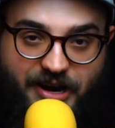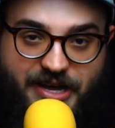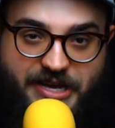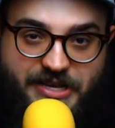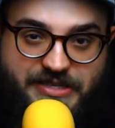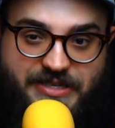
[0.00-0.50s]

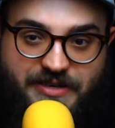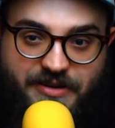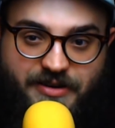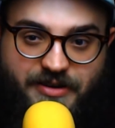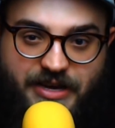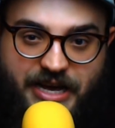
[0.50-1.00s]

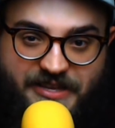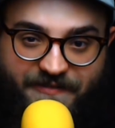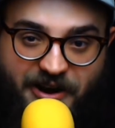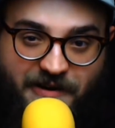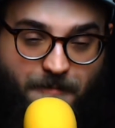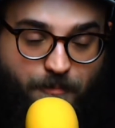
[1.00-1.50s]
it's
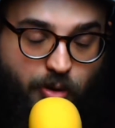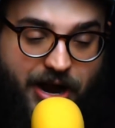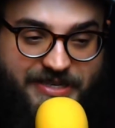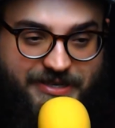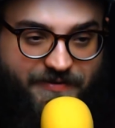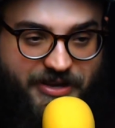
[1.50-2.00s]
very
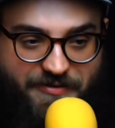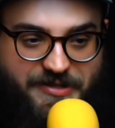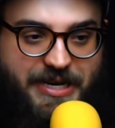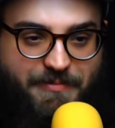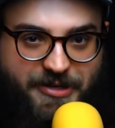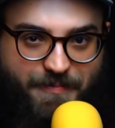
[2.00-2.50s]
impressive he was
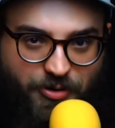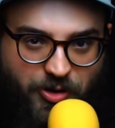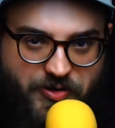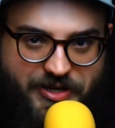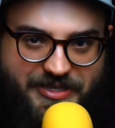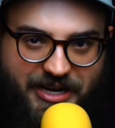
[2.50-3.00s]
able to pull
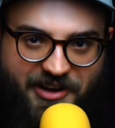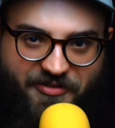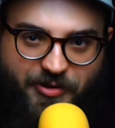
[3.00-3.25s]
this off,